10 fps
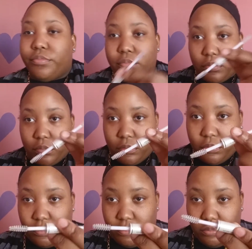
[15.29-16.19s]
And as you
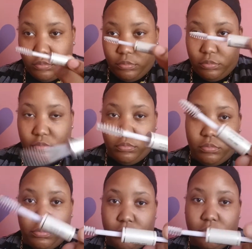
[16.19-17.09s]
see, I'm using the
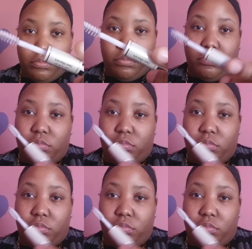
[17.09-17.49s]
e.l.f.